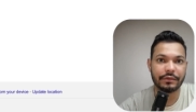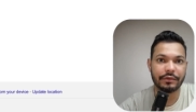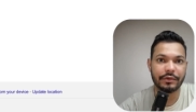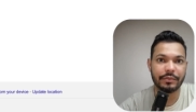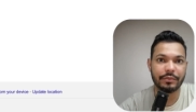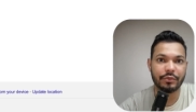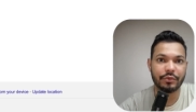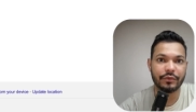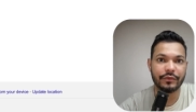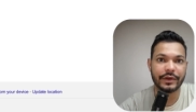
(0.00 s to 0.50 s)

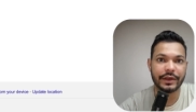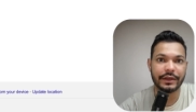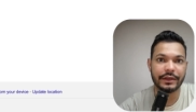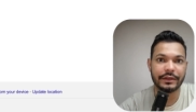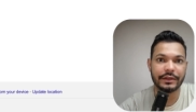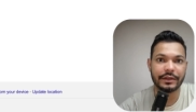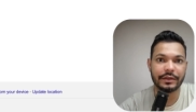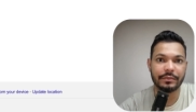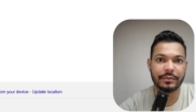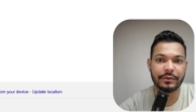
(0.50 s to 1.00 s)
Remove
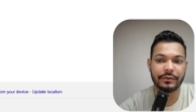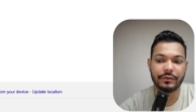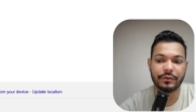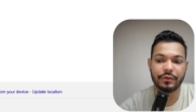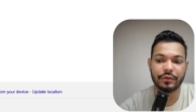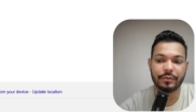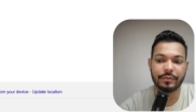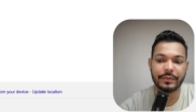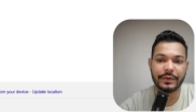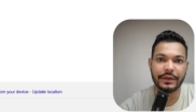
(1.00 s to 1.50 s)
anything
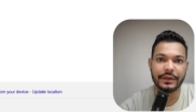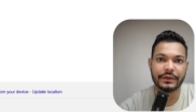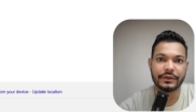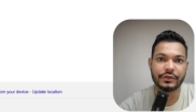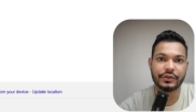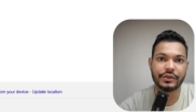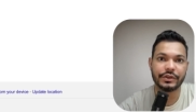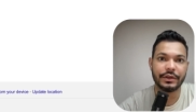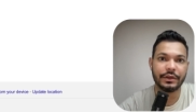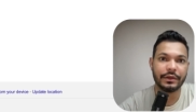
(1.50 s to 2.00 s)
before
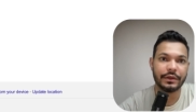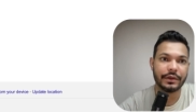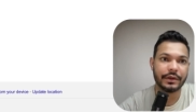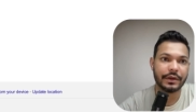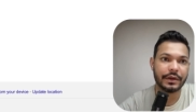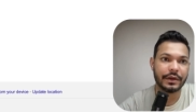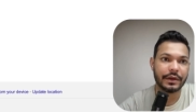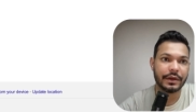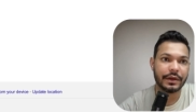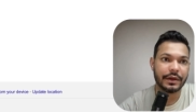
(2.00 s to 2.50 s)
PNG
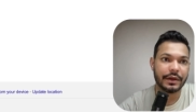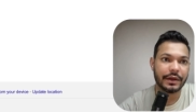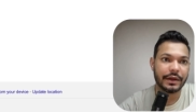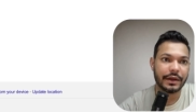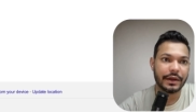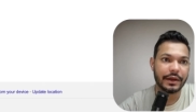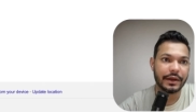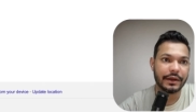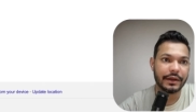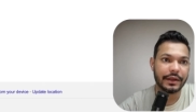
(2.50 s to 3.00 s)

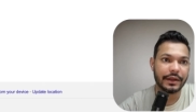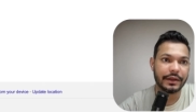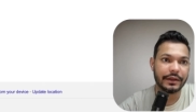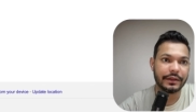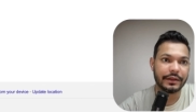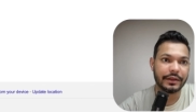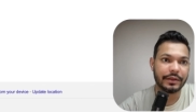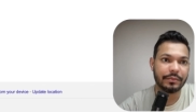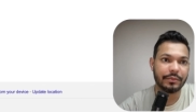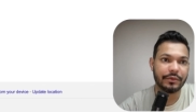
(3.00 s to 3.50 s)
and
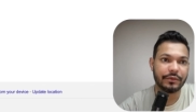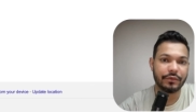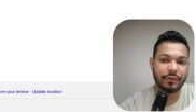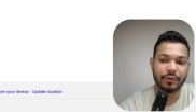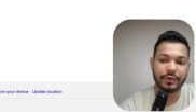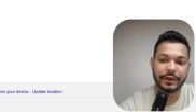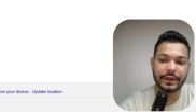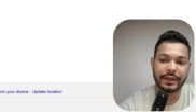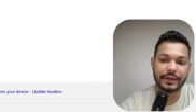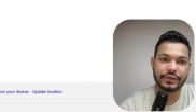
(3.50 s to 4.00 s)
anything
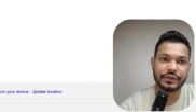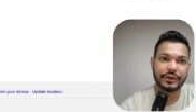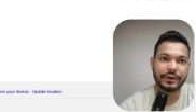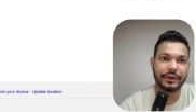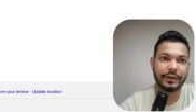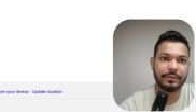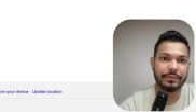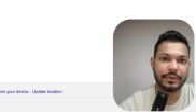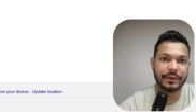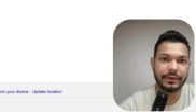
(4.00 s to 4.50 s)
before
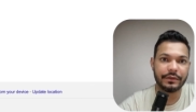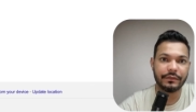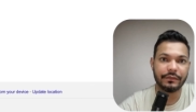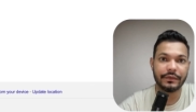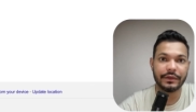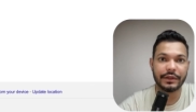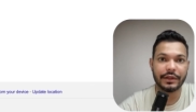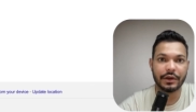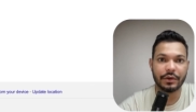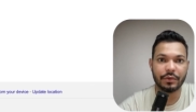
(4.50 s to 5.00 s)
HTTP
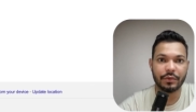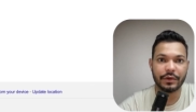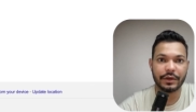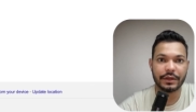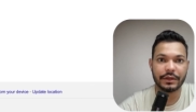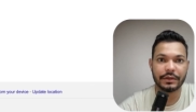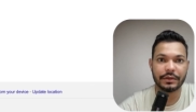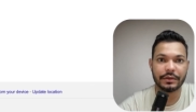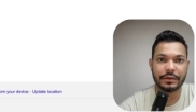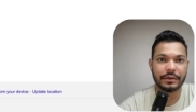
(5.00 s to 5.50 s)
without
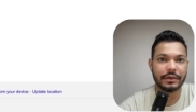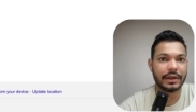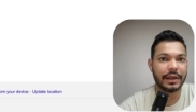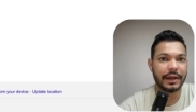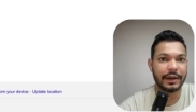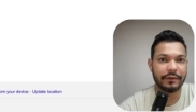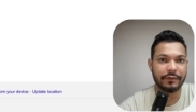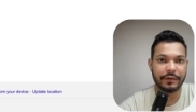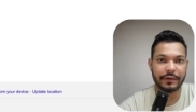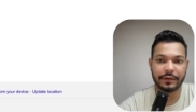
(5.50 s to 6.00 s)

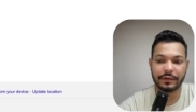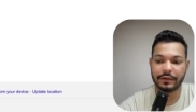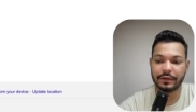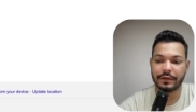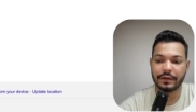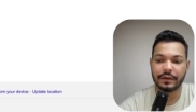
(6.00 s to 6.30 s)
entering.